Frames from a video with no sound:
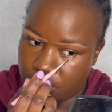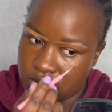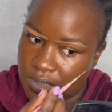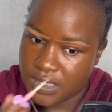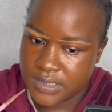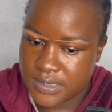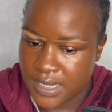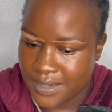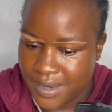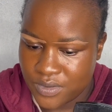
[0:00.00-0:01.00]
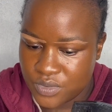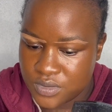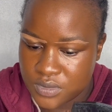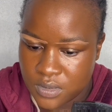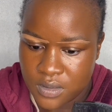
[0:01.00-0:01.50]
you see this side, I
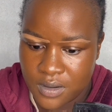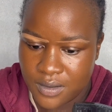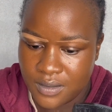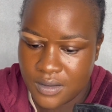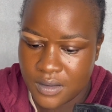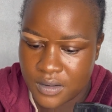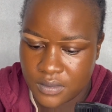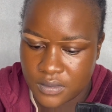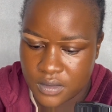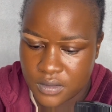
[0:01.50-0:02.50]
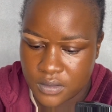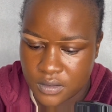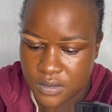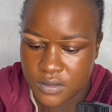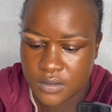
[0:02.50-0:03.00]
used
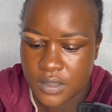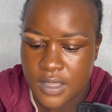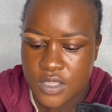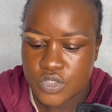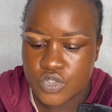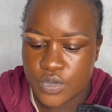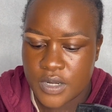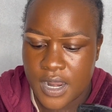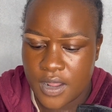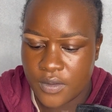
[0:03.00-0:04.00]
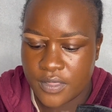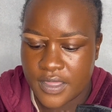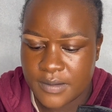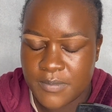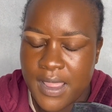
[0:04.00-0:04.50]
little. So now
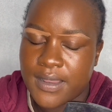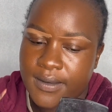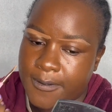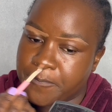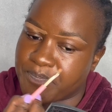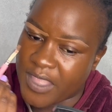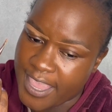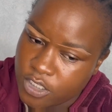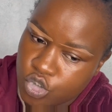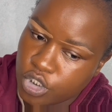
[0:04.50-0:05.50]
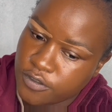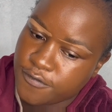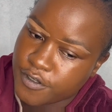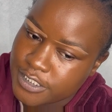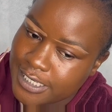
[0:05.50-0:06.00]
that my actual
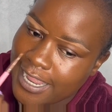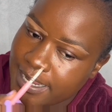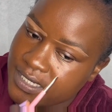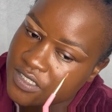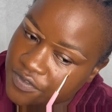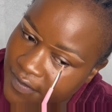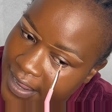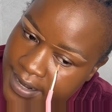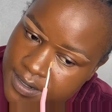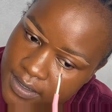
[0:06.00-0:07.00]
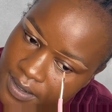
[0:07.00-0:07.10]
first line is fine,